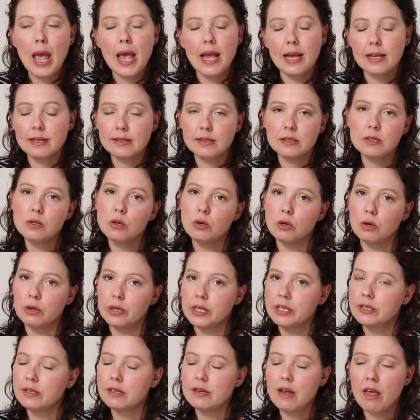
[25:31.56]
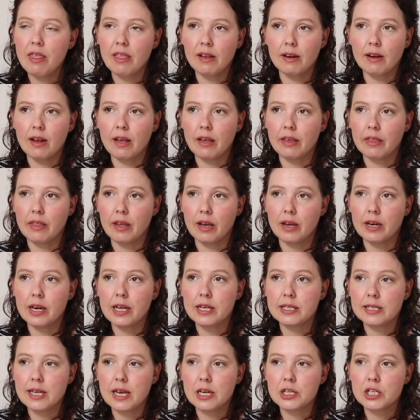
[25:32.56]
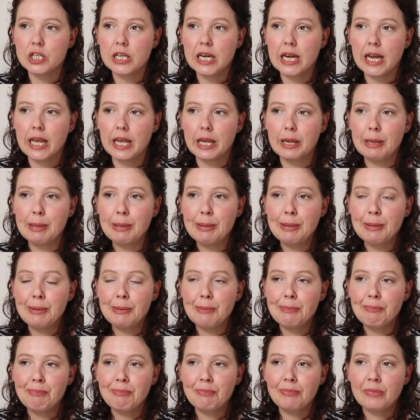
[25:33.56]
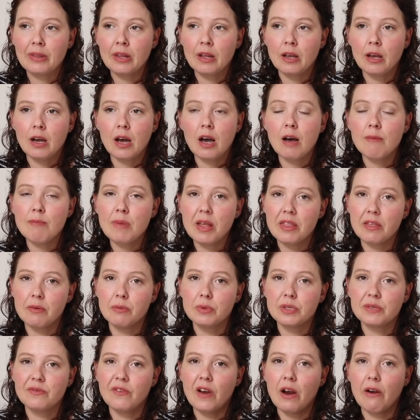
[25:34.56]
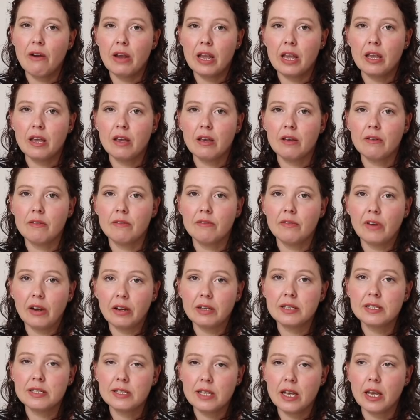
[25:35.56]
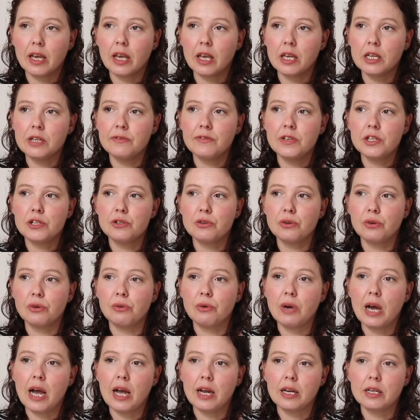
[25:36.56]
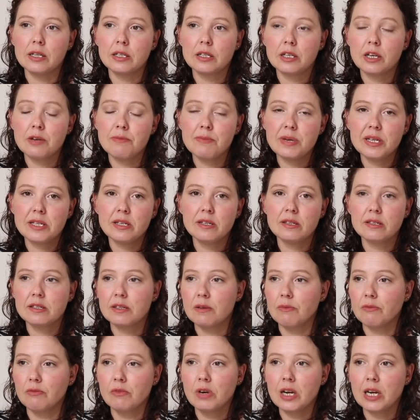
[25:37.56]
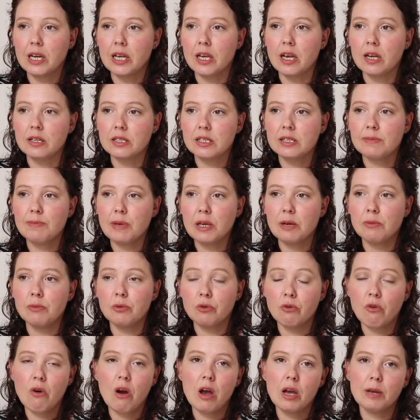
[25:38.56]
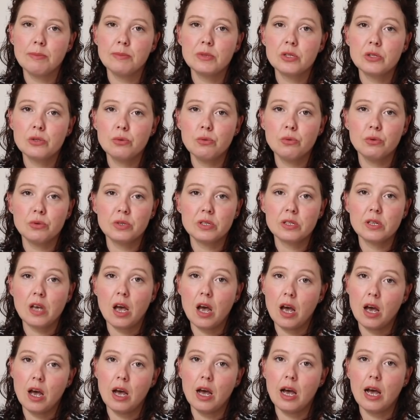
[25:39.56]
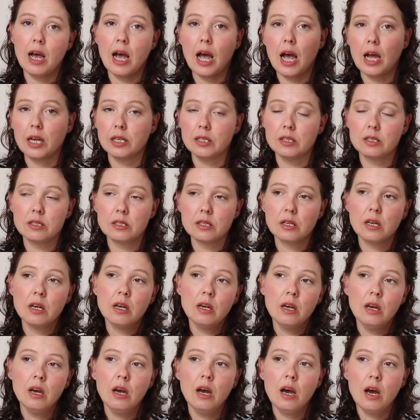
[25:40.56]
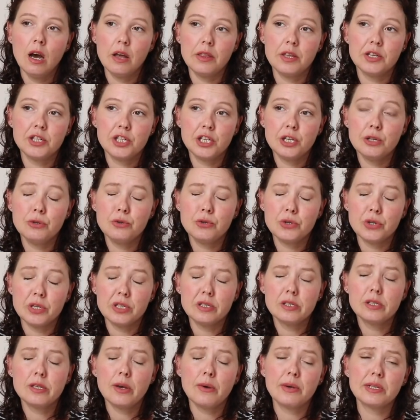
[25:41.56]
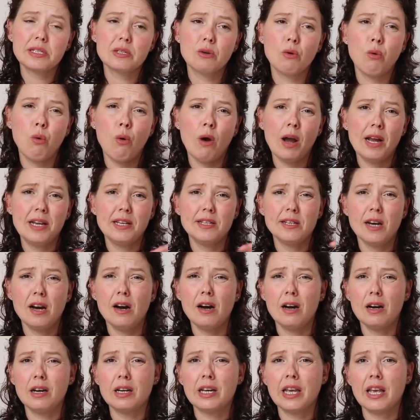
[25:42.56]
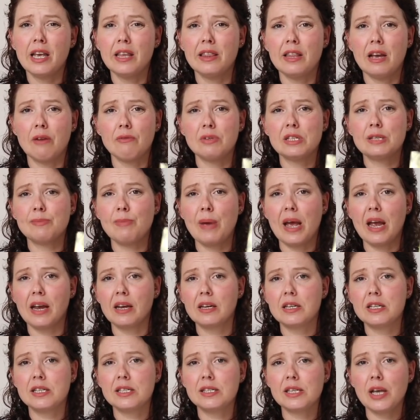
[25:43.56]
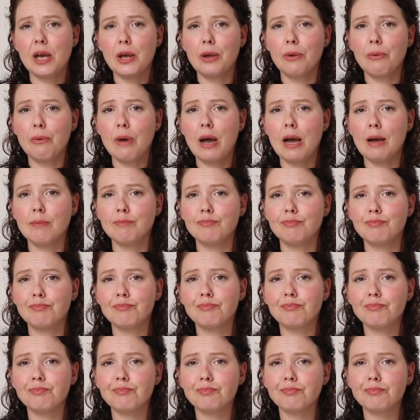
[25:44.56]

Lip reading: It's nothing like that. It's actually, her mother was very, very sick individual and committed some really unspeakable crimes towards her and other children. So it's quite dark in that respect. So